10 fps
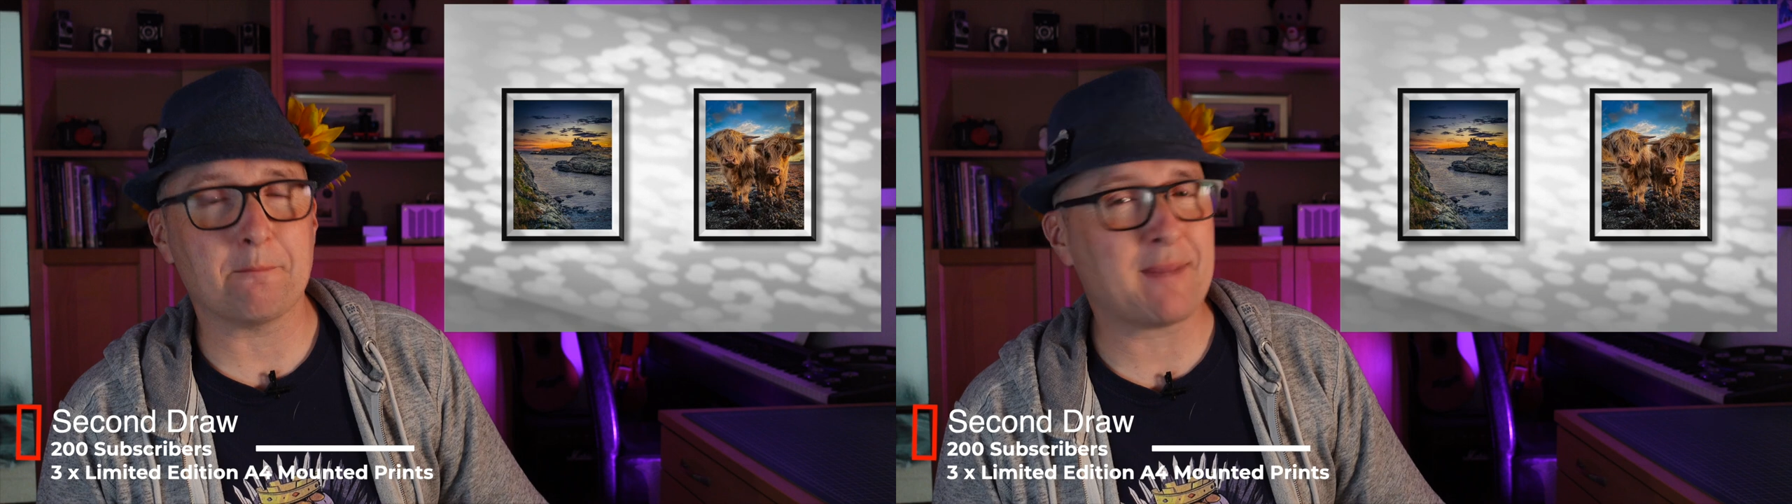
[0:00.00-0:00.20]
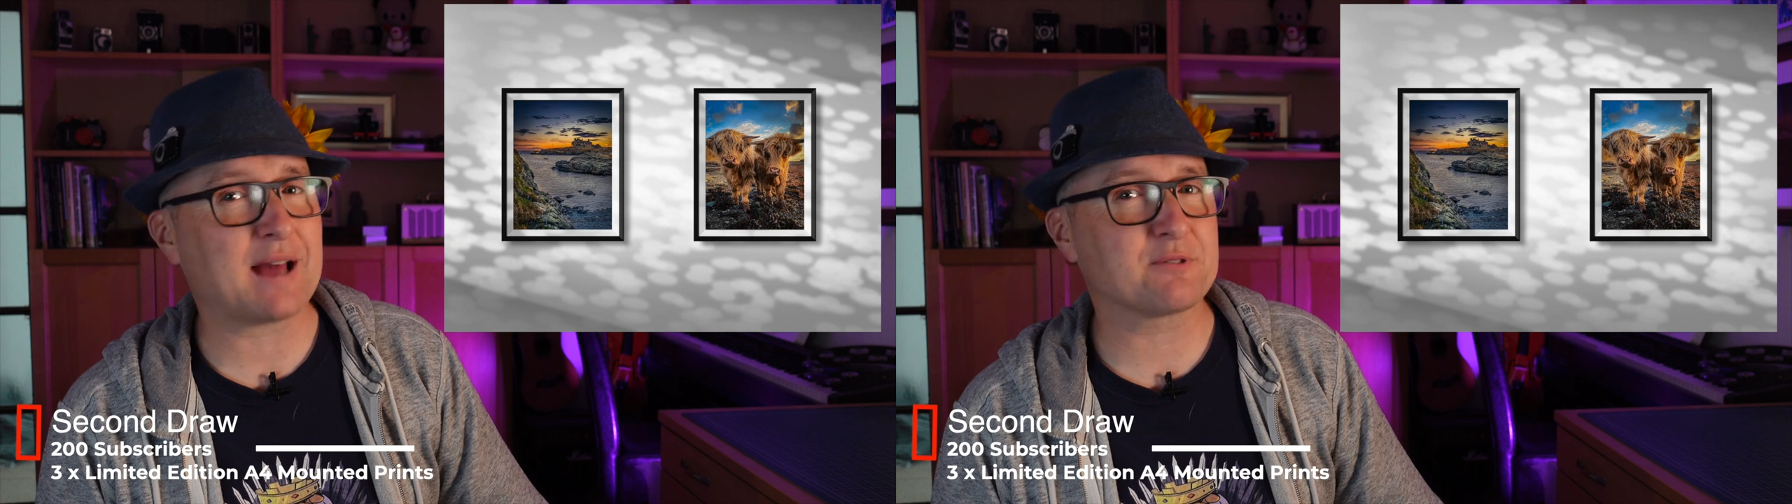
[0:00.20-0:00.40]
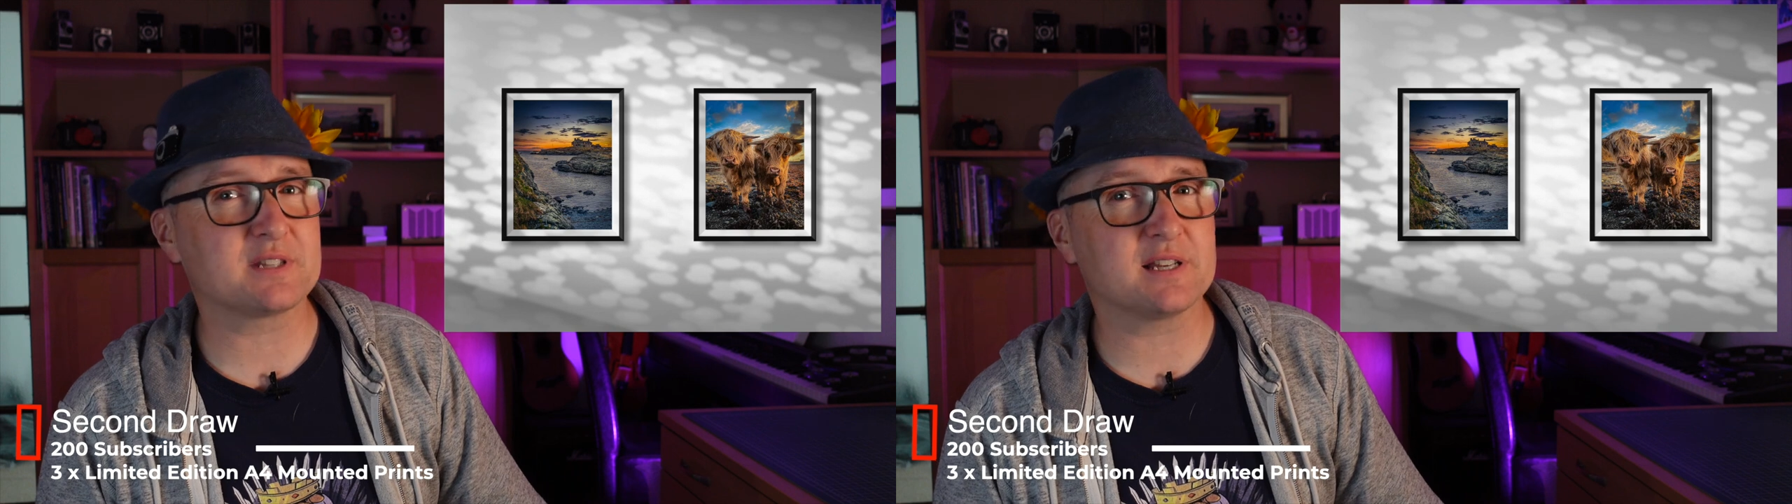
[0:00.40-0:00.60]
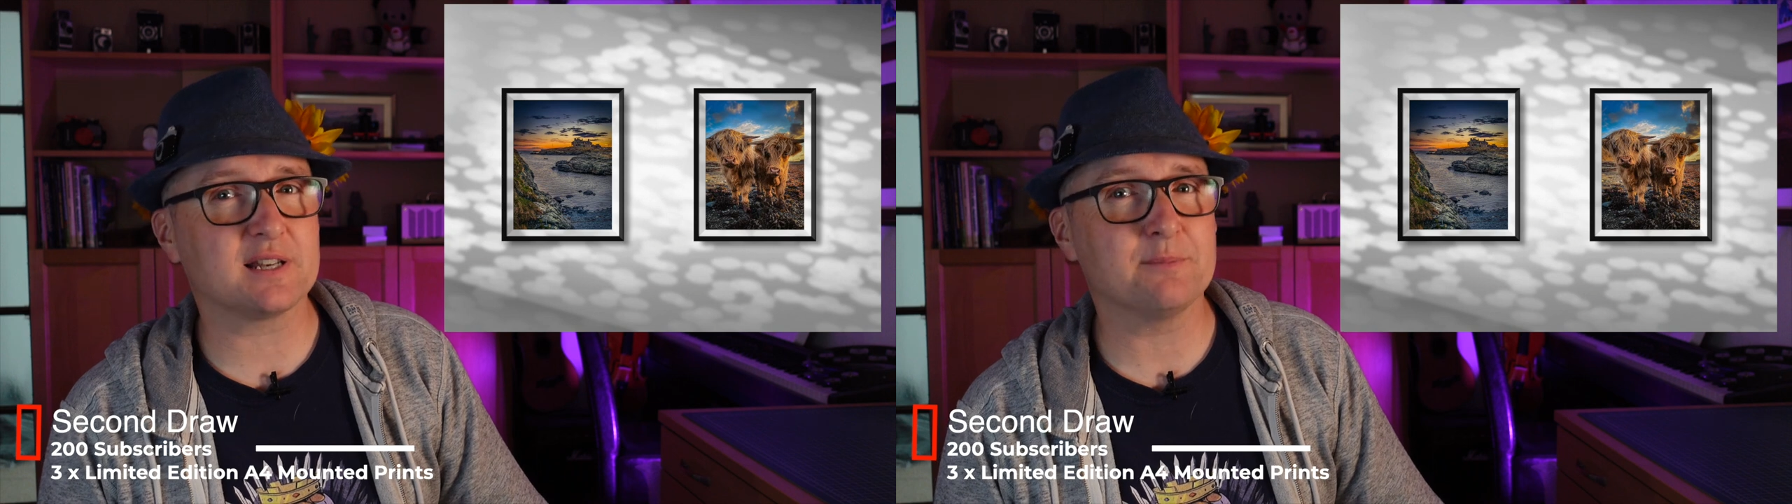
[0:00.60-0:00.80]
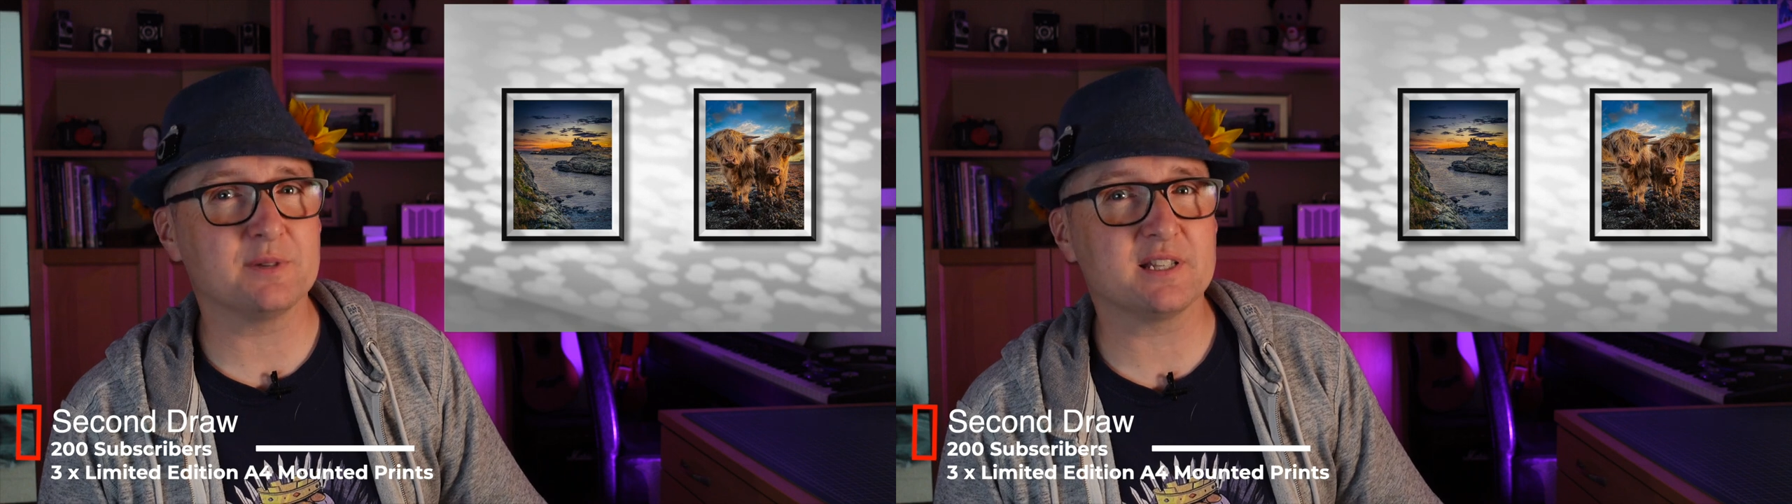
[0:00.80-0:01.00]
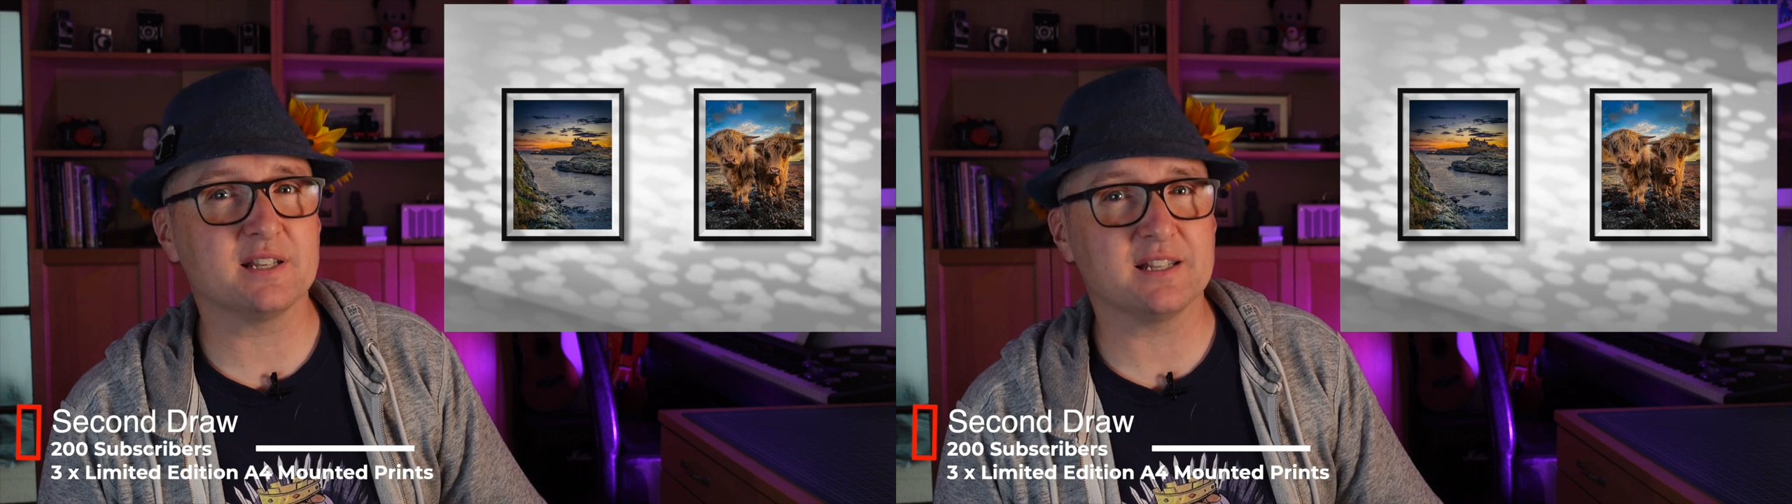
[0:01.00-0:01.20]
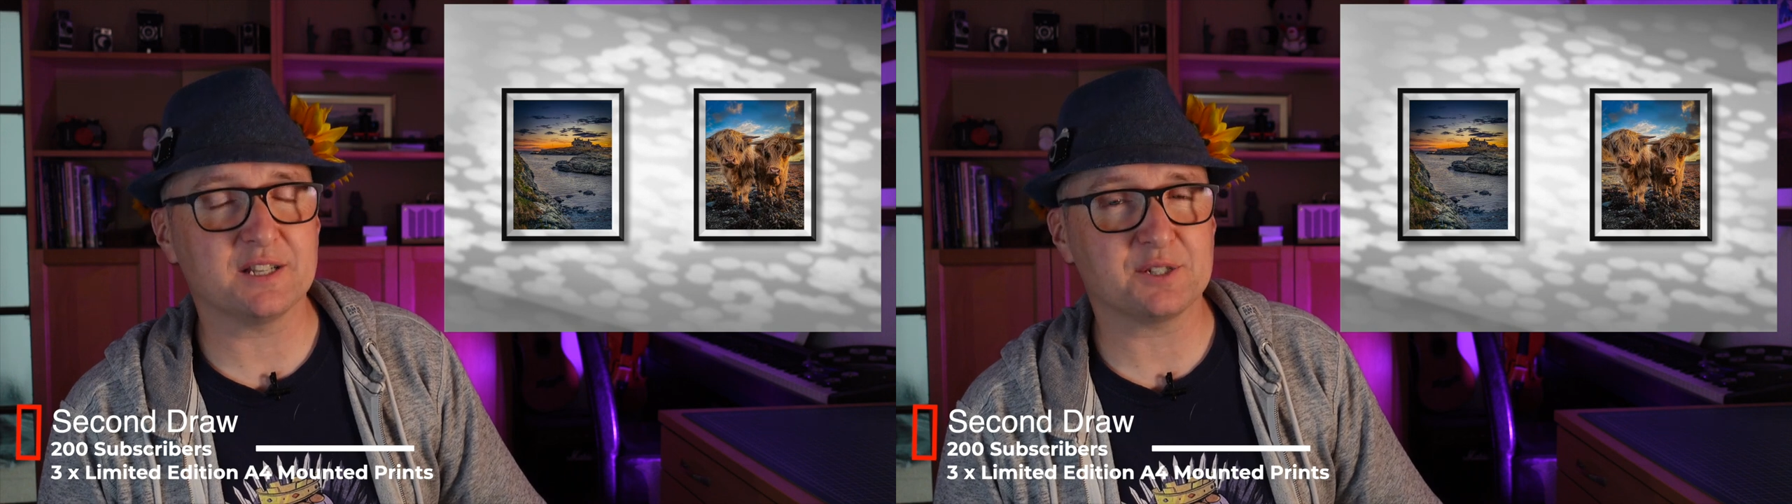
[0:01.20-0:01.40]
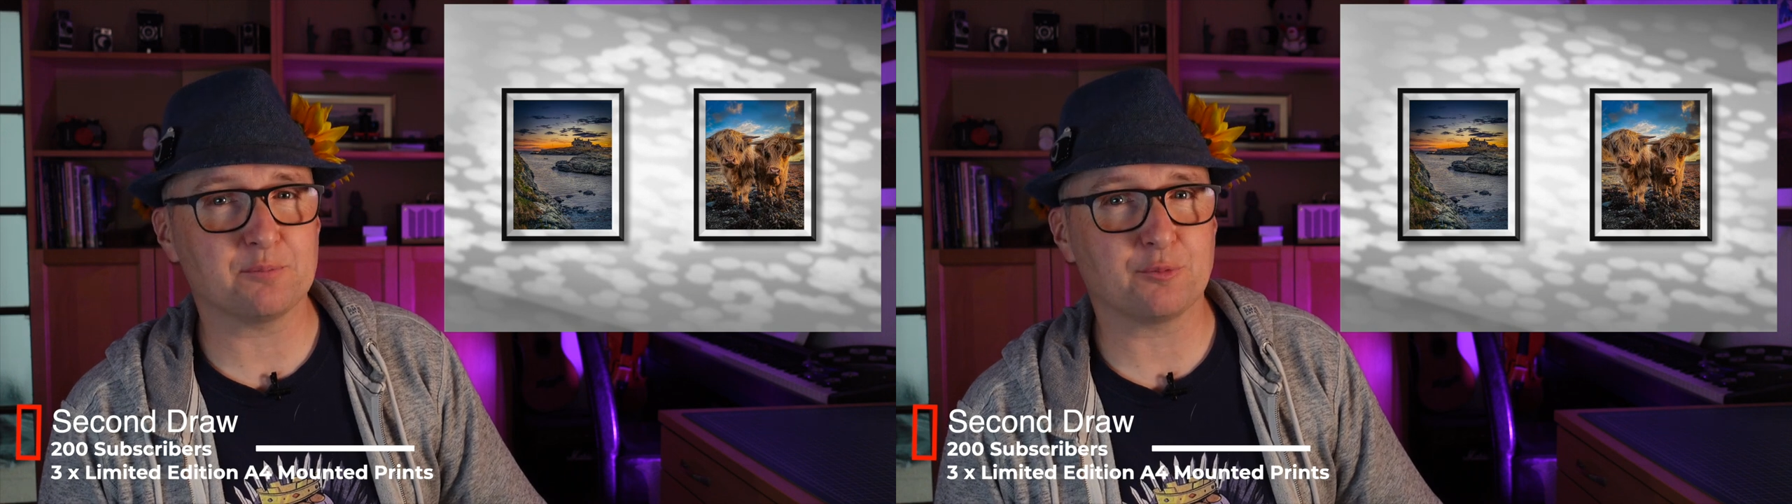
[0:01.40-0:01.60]
mounted limited
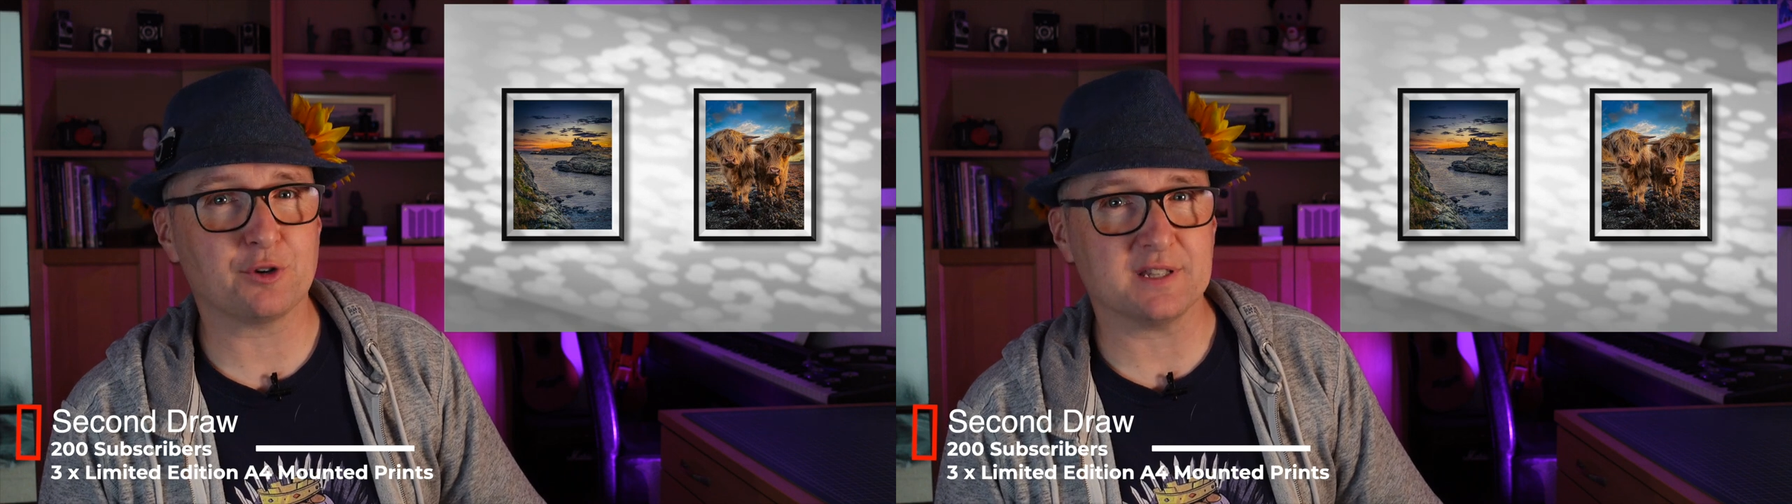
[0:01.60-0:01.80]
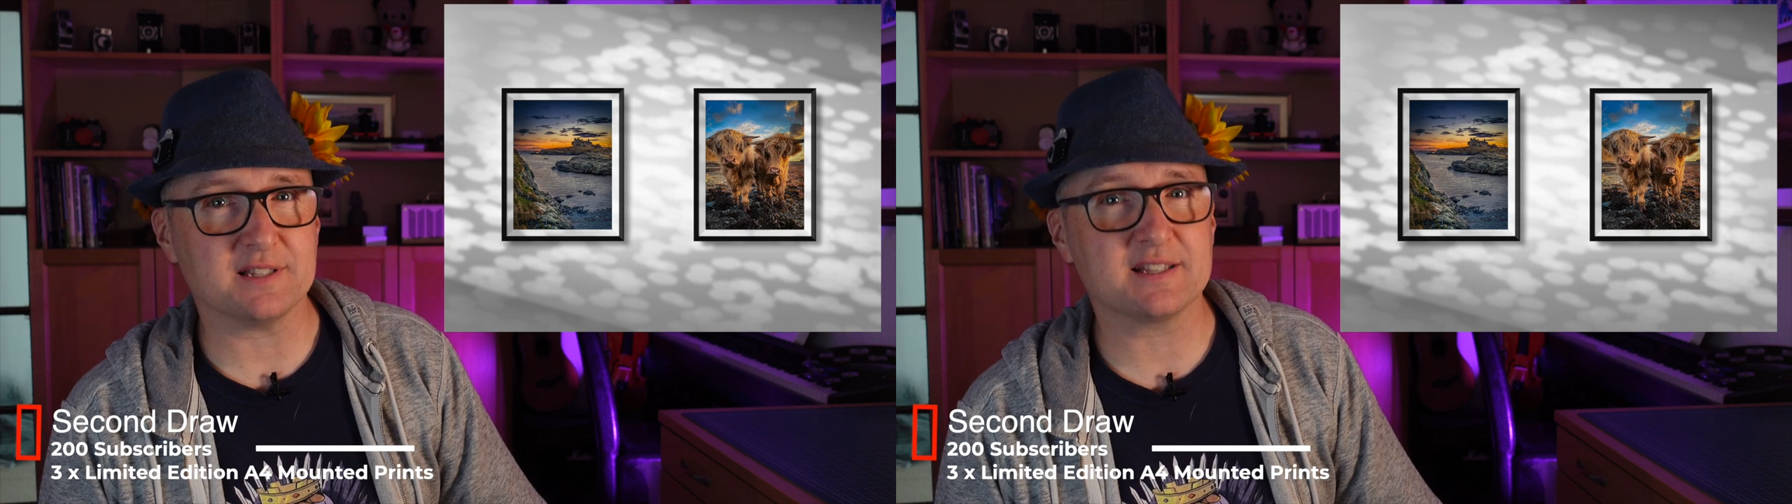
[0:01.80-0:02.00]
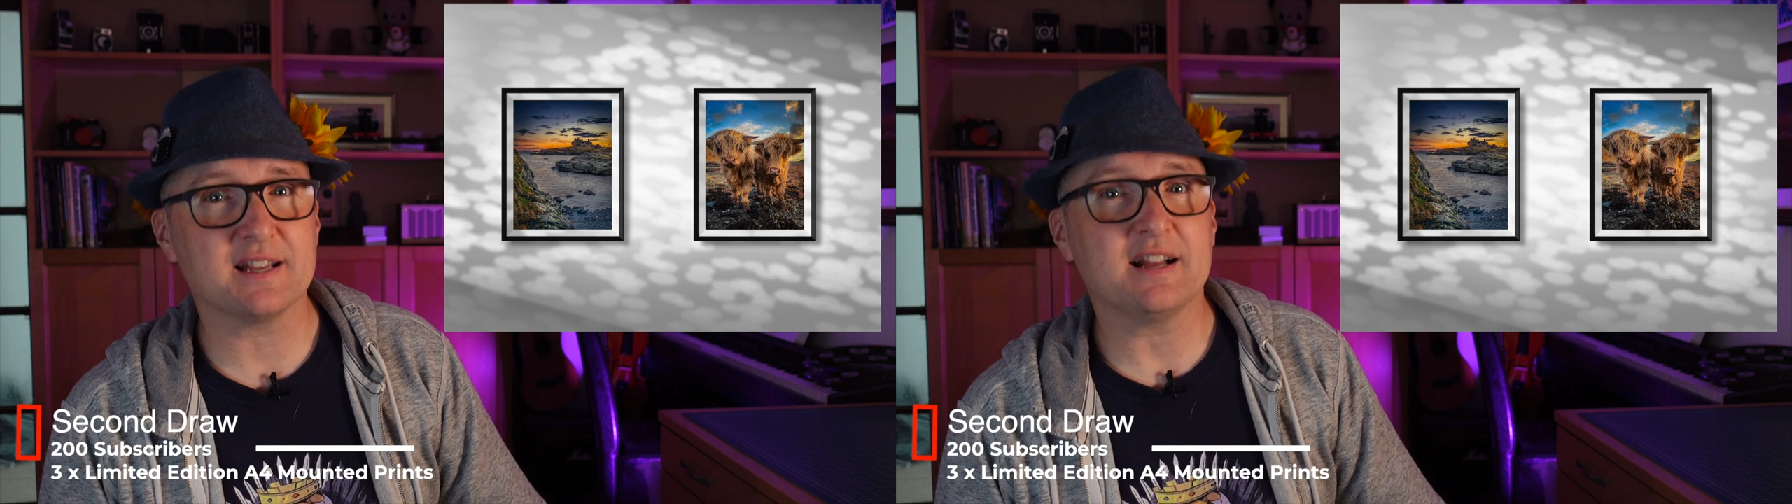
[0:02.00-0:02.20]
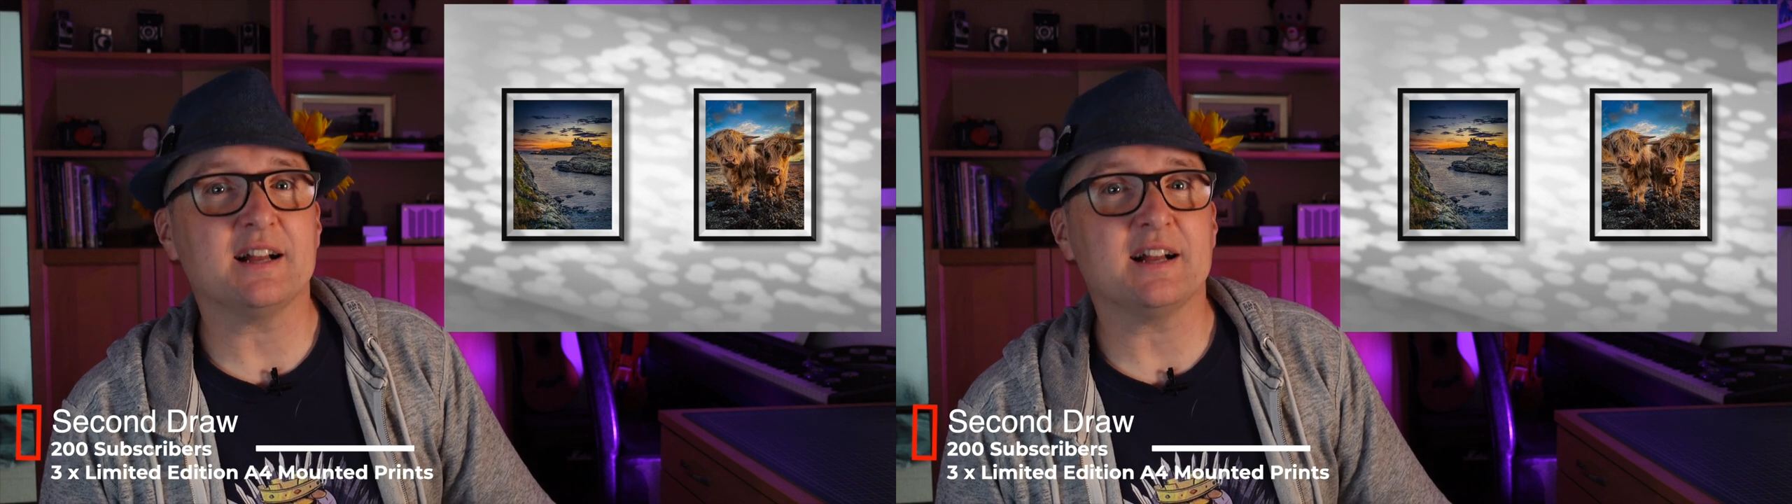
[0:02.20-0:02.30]
edition prints.